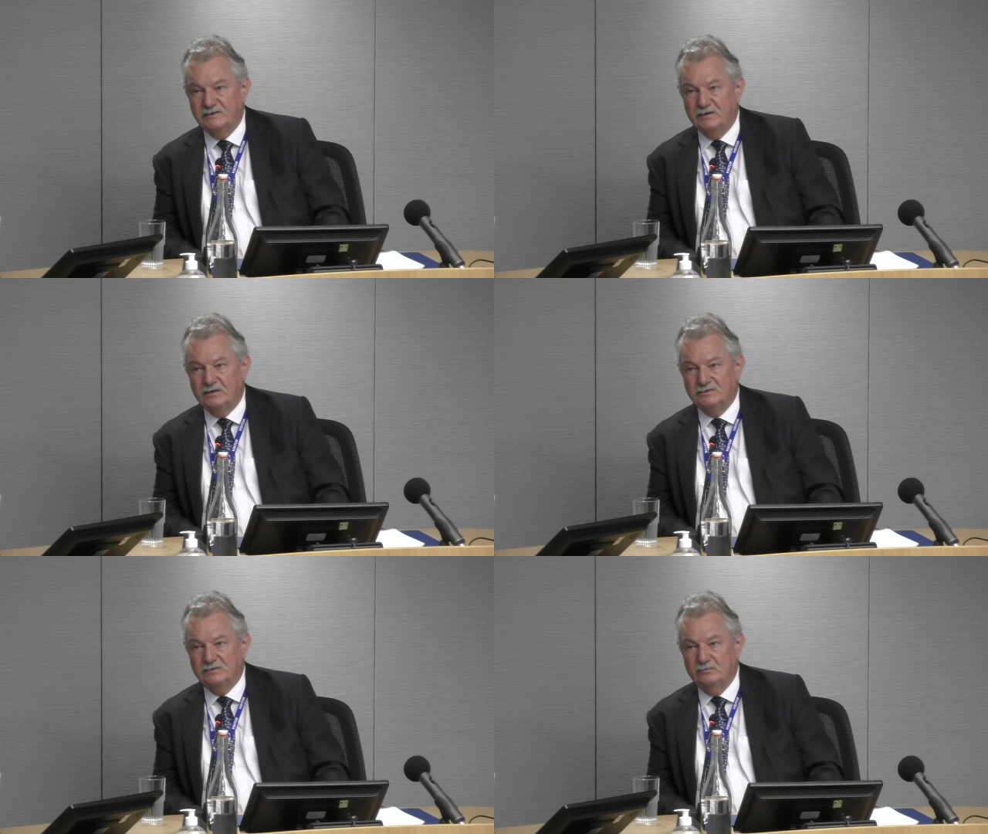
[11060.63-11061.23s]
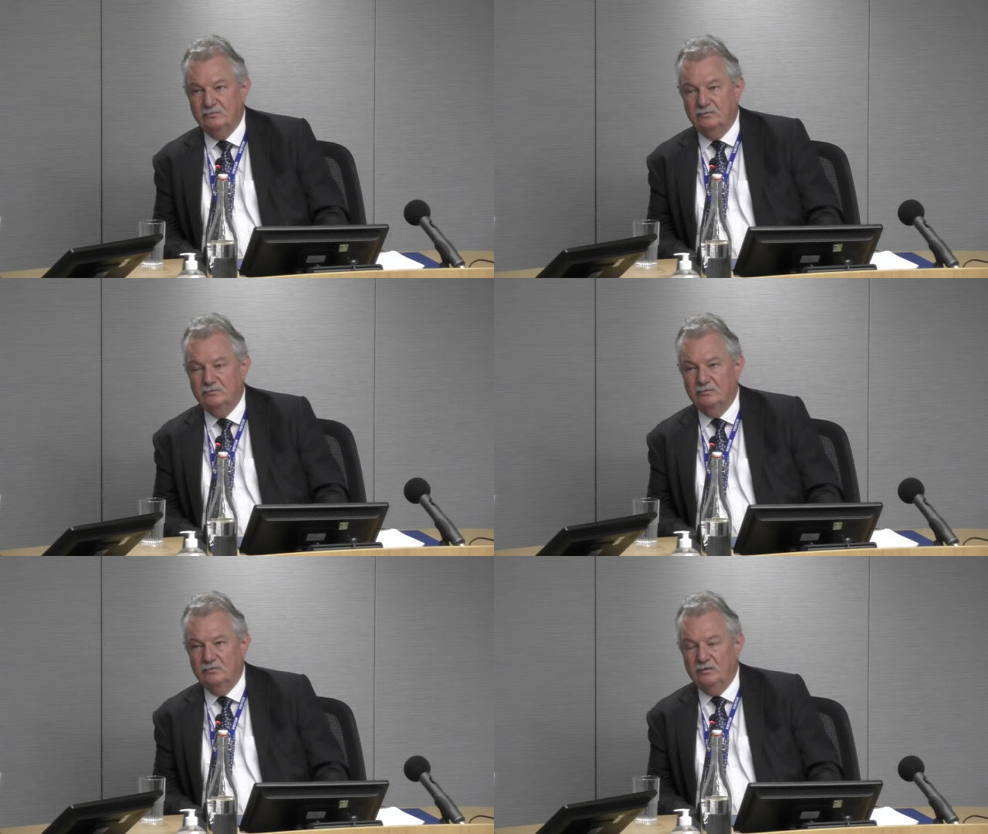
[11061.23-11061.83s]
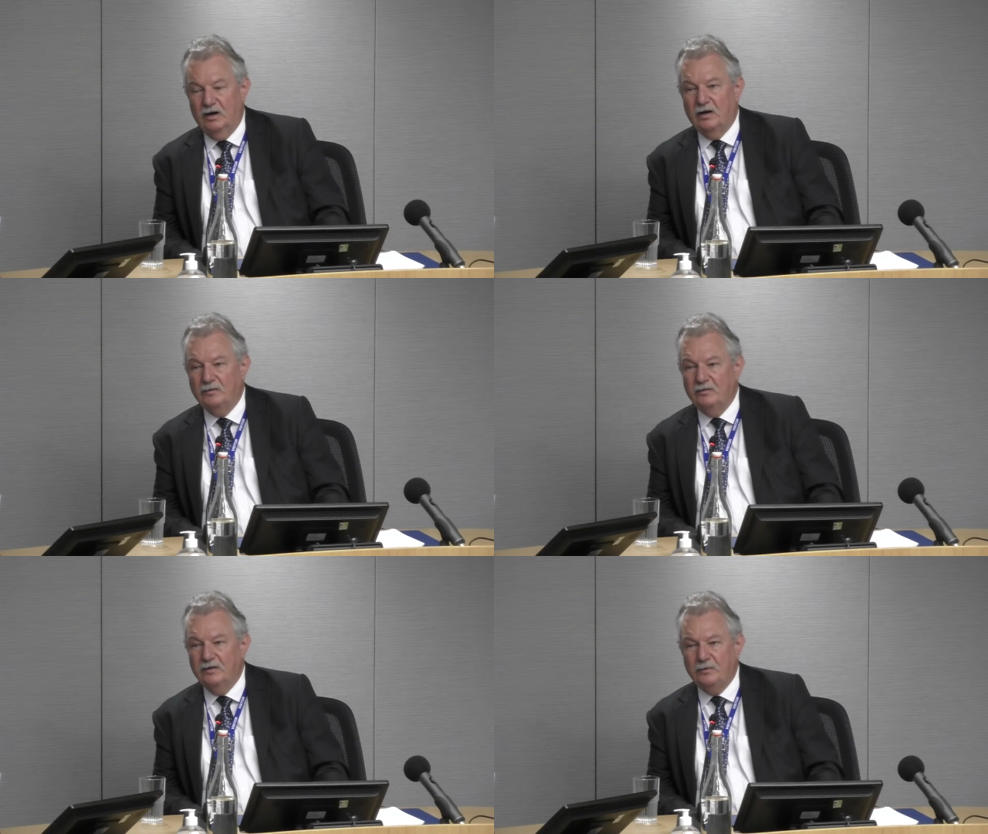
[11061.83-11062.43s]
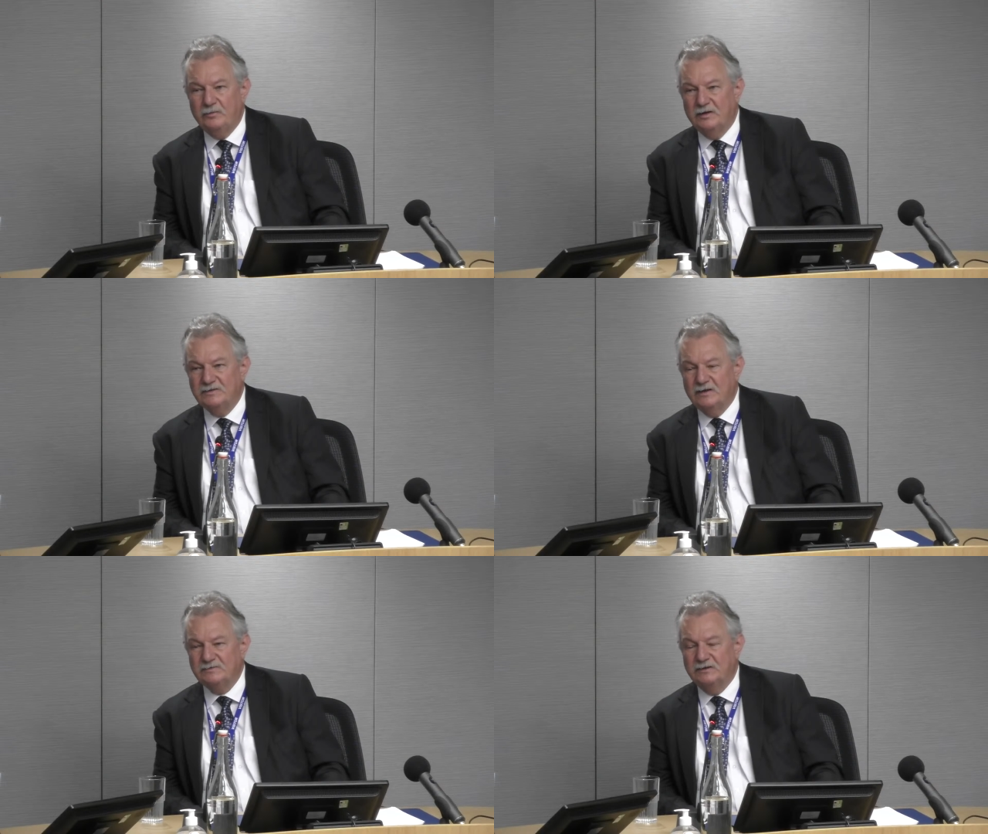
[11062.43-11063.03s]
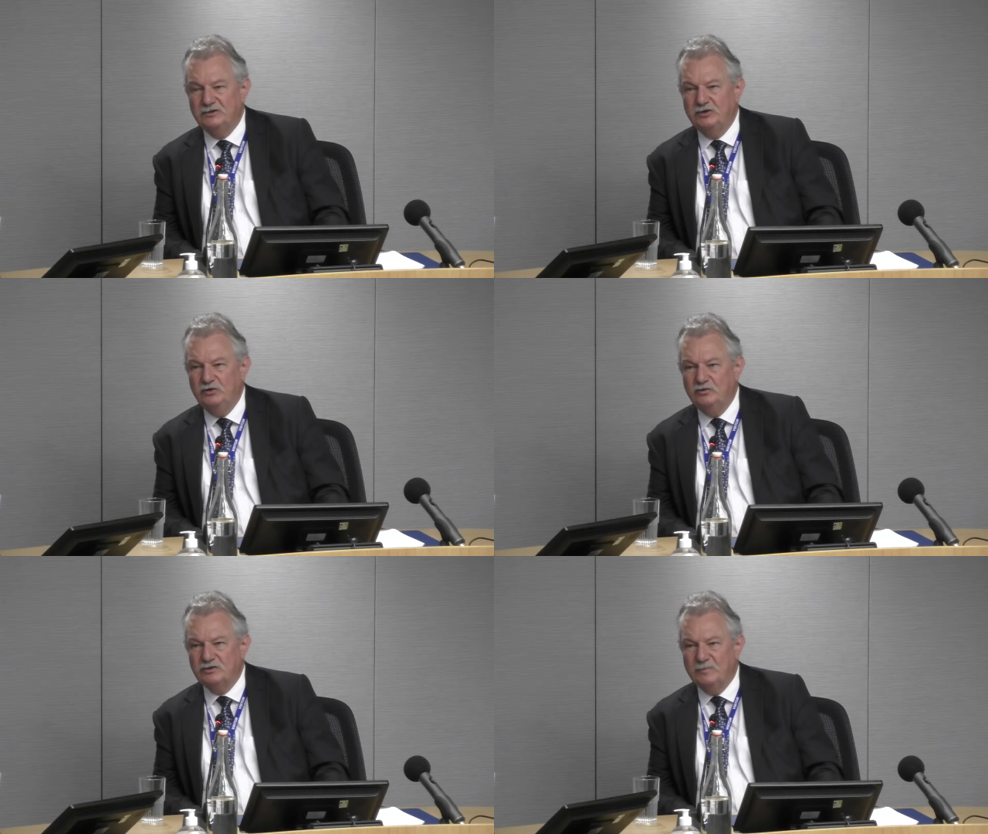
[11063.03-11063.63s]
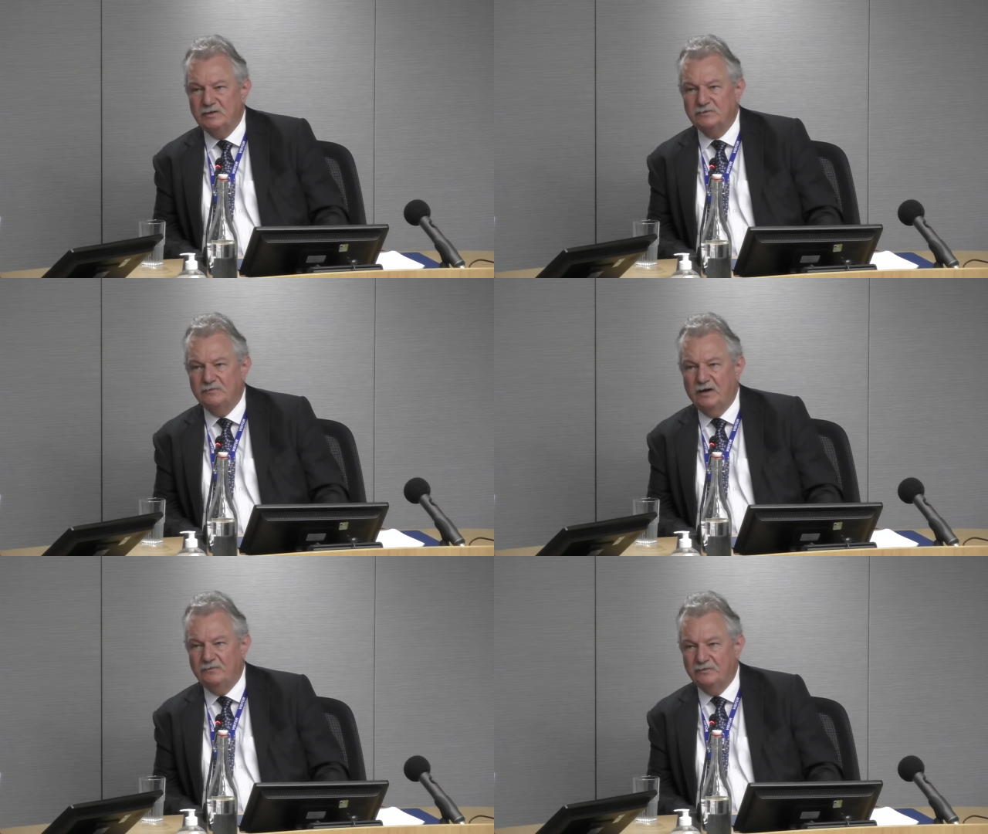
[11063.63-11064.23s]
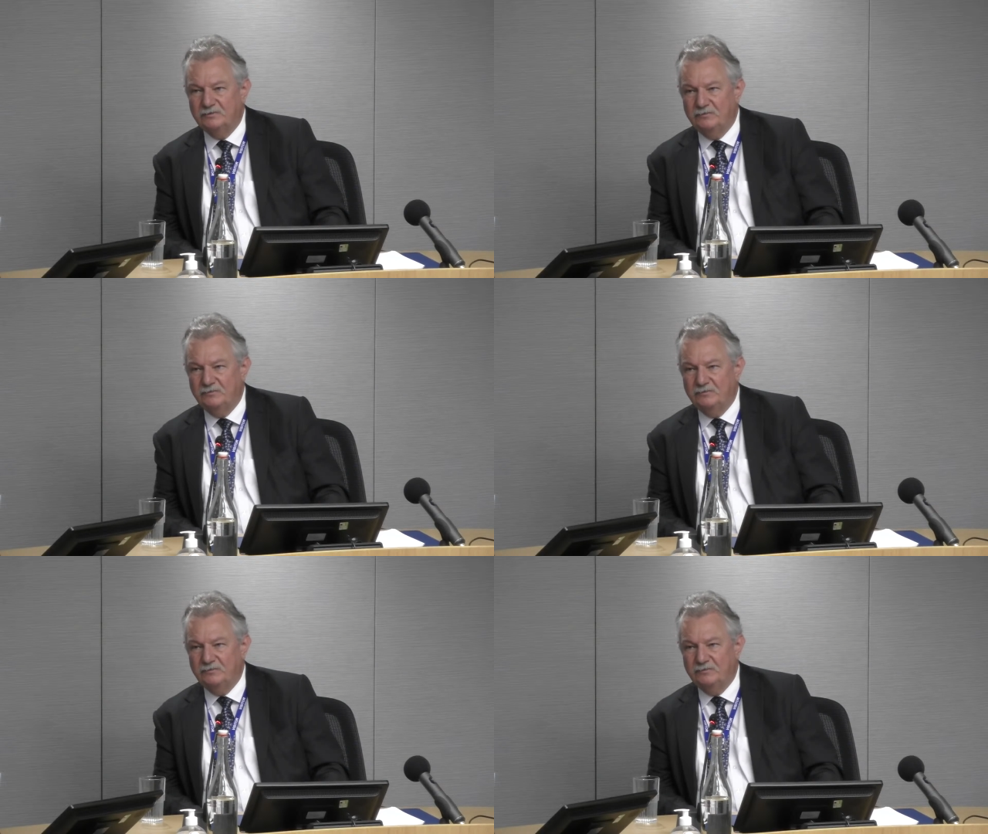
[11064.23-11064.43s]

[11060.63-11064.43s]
it does. And I think the other thing is that's a huge amount of effort.